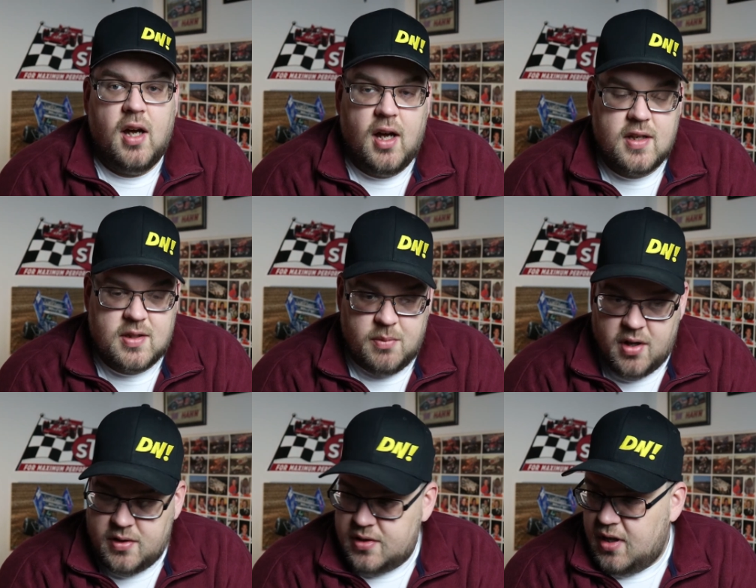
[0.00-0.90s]
uh, some
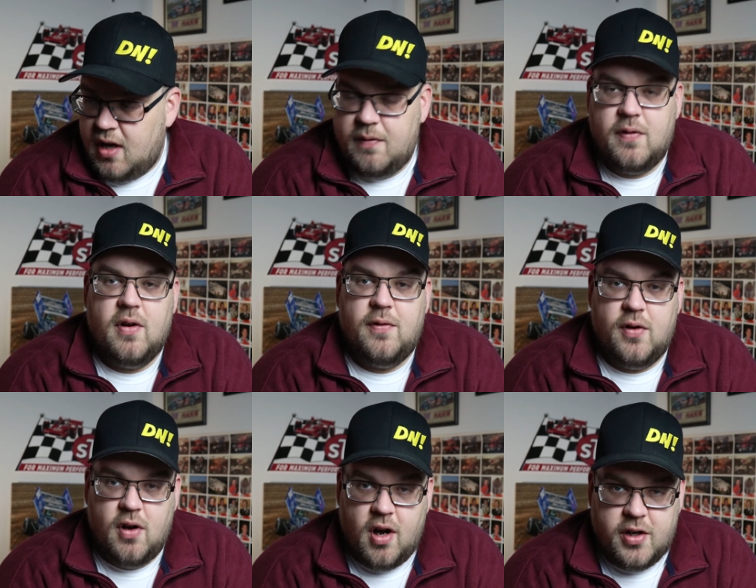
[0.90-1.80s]
other stuff
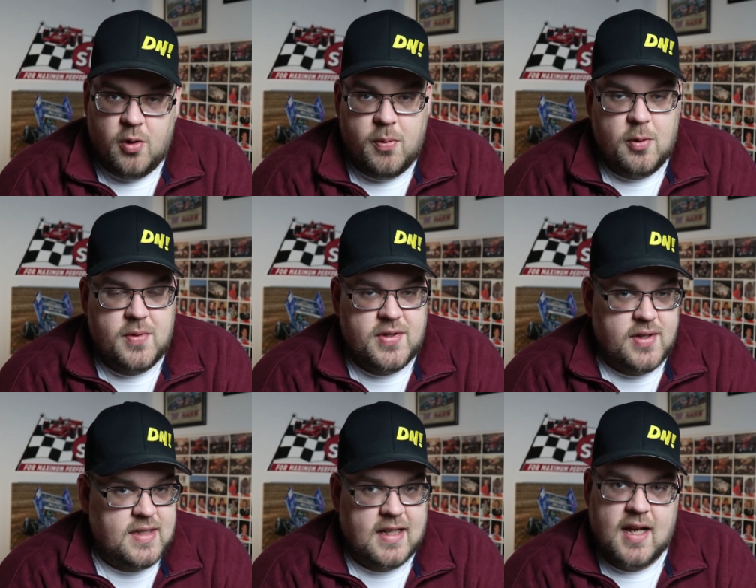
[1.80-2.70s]
for audio
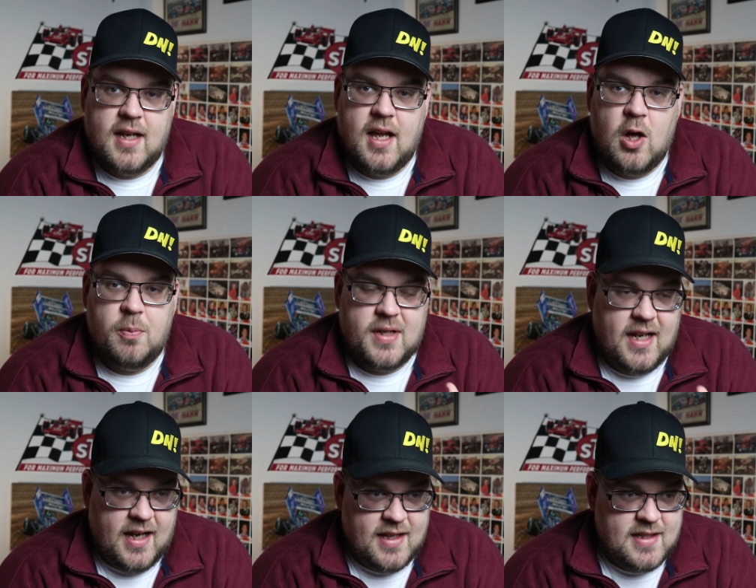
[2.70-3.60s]
purposes to kind of help
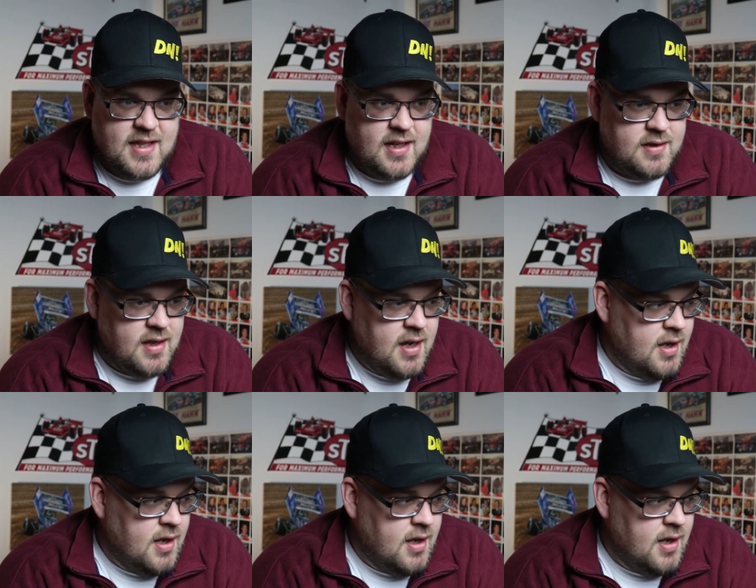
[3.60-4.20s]
enhance things.